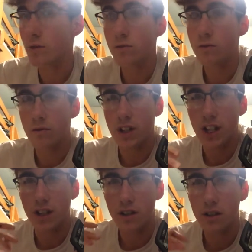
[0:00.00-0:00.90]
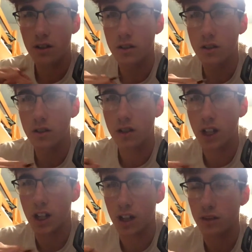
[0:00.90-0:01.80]
you eat
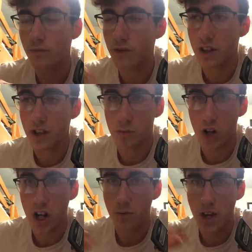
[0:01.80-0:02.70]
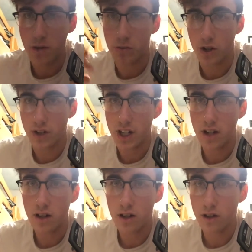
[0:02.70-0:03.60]
your body weight in
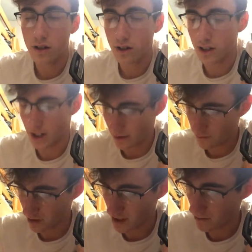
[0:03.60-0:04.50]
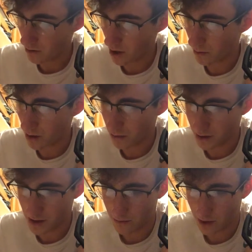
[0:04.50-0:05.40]
protein, like for example, I weigh
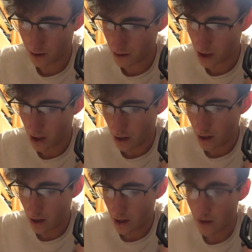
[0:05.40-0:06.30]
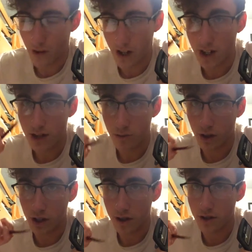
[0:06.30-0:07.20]
173. If I eat
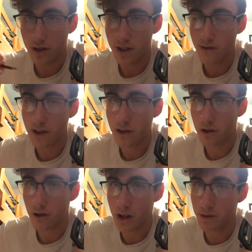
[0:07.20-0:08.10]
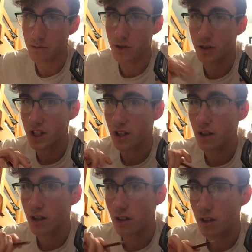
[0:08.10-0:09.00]
173 grams of protein,
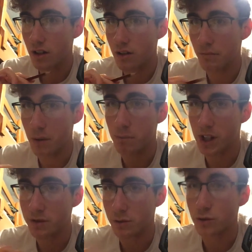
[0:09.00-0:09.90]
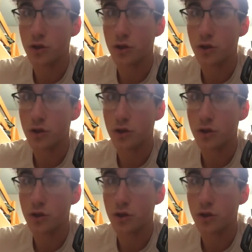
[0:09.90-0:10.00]
my muscle